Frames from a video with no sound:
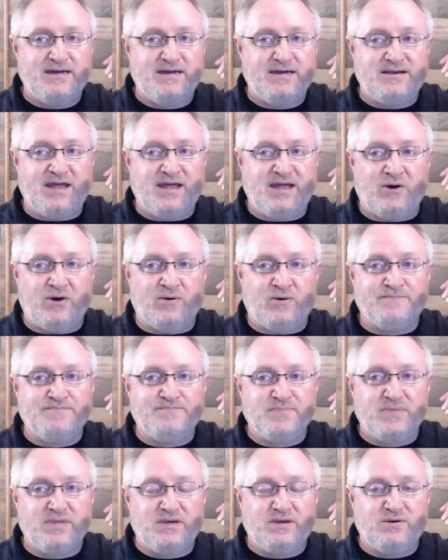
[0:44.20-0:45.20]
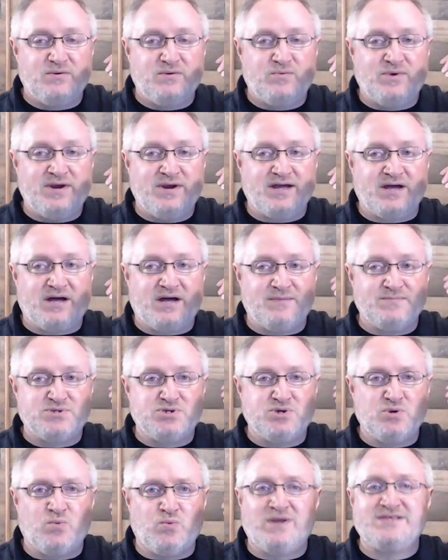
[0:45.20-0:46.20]
Now, when it comes
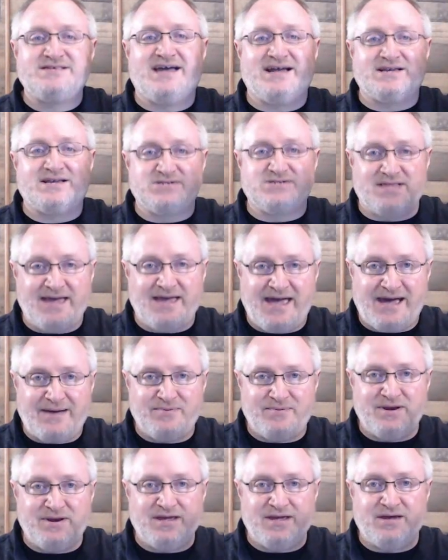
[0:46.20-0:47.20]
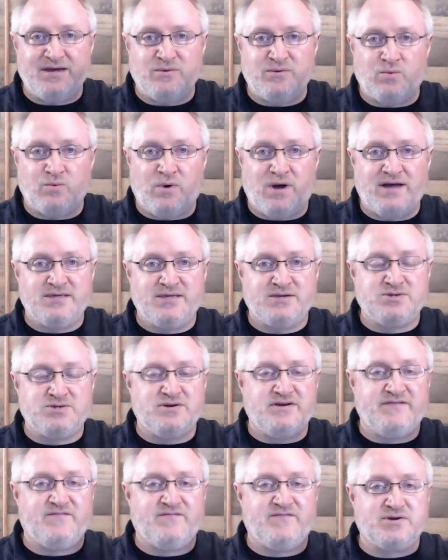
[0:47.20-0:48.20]
to what's actually happening and why the
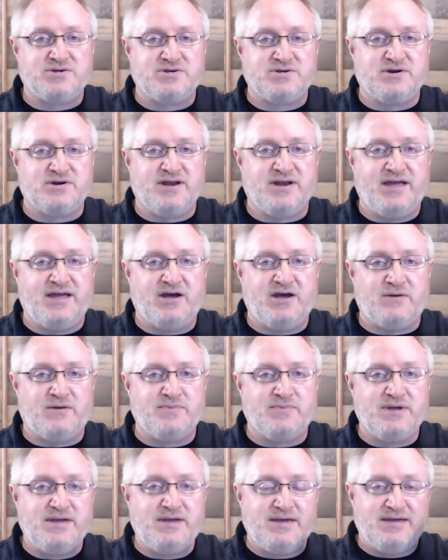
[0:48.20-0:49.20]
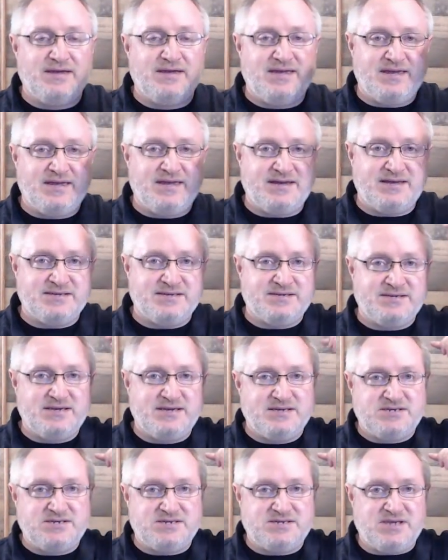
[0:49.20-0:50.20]
tuning forks are going to help, is
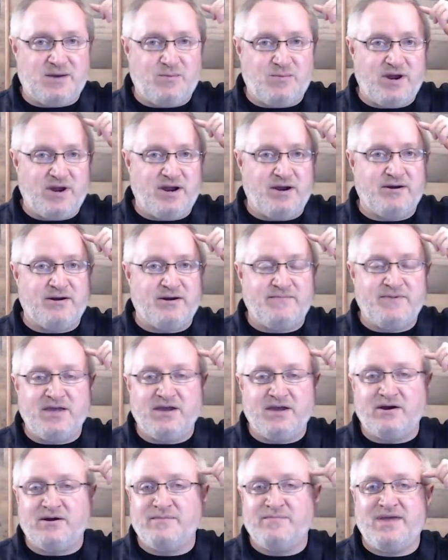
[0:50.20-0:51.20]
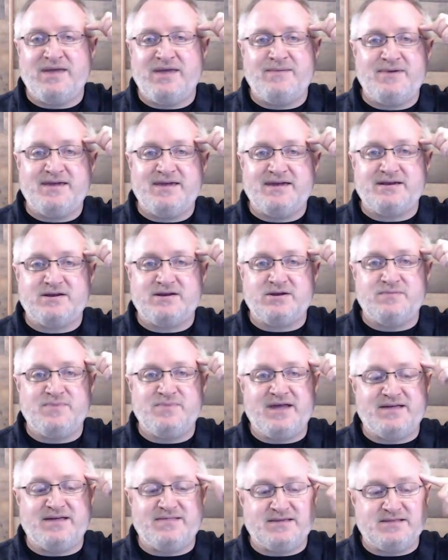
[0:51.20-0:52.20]
somewhere up here, maybe it could
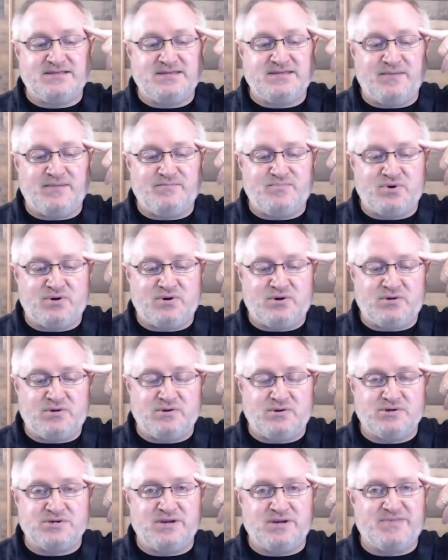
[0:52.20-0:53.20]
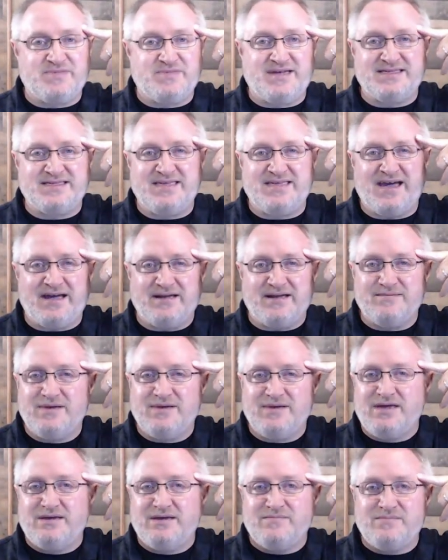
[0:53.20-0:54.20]
be on the temple or something like that.
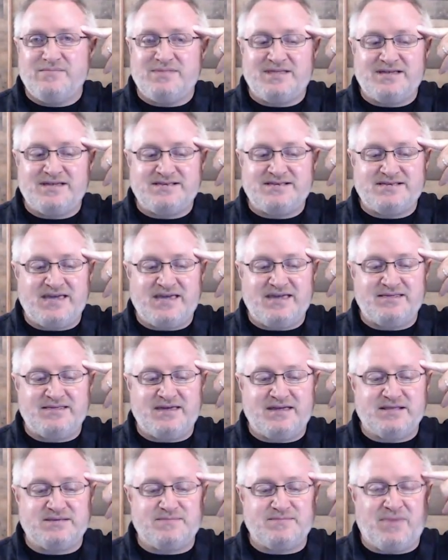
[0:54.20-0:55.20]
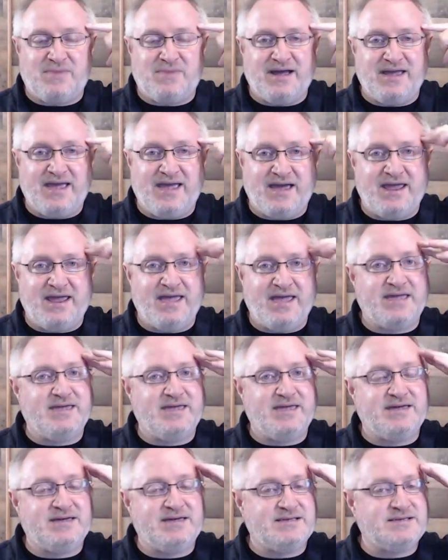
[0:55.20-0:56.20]
Let's say that my headache
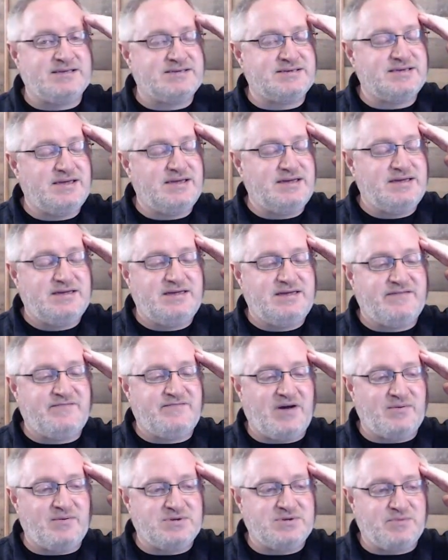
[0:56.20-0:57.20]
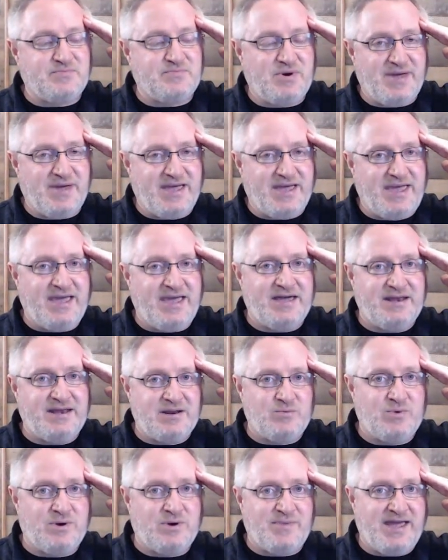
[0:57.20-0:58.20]
is, if I was to put my hand
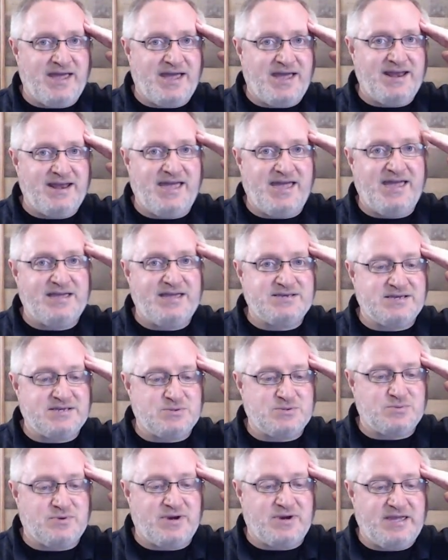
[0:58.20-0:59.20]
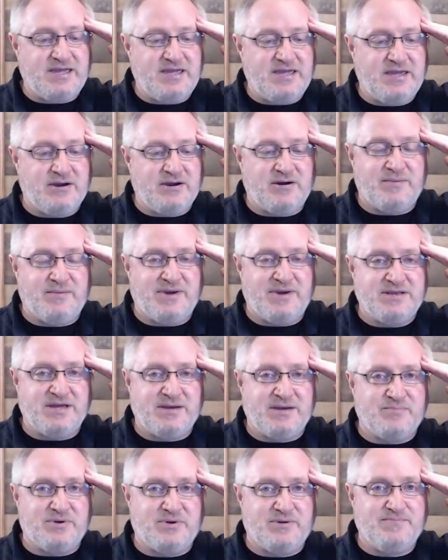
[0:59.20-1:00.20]
on where my head aches, it's right here on my
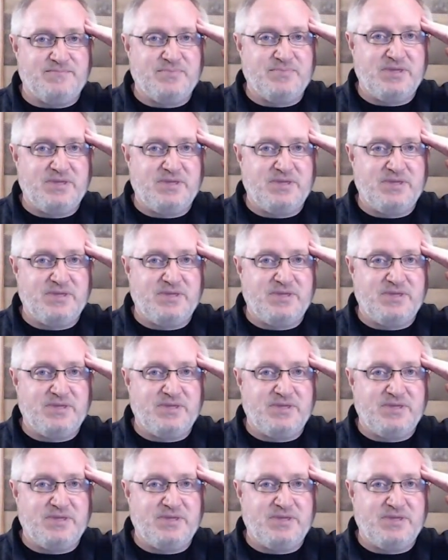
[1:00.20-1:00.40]
temple.